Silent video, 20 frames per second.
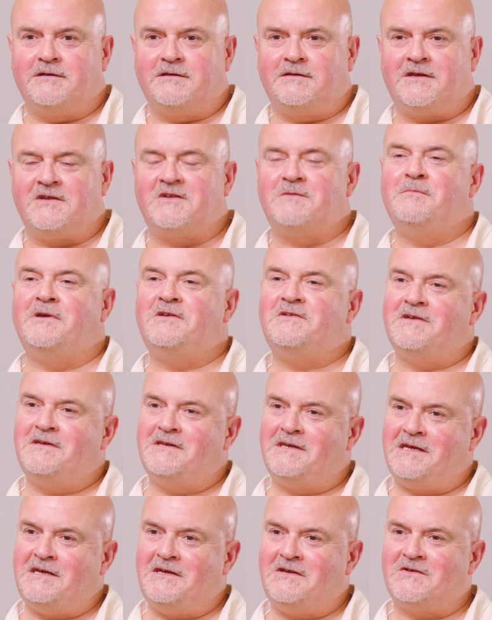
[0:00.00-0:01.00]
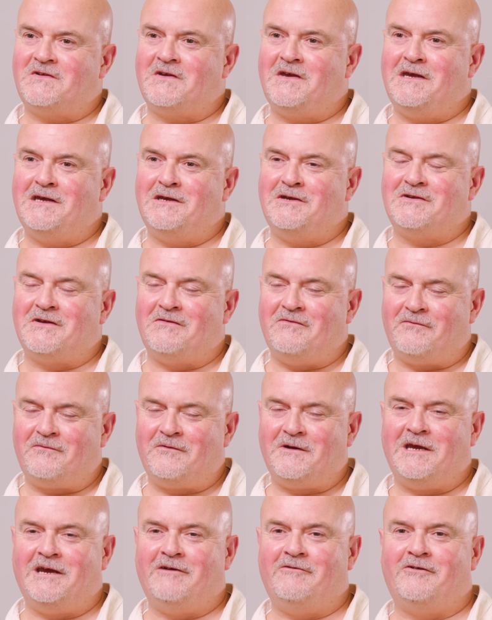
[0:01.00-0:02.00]
dismissing DC as
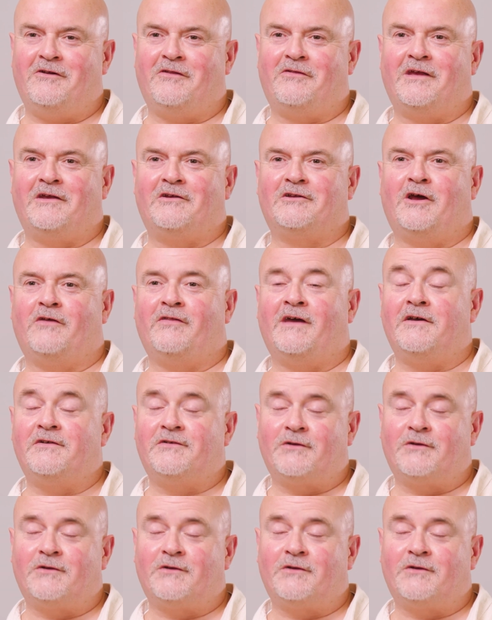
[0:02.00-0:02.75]
inferior and things like that.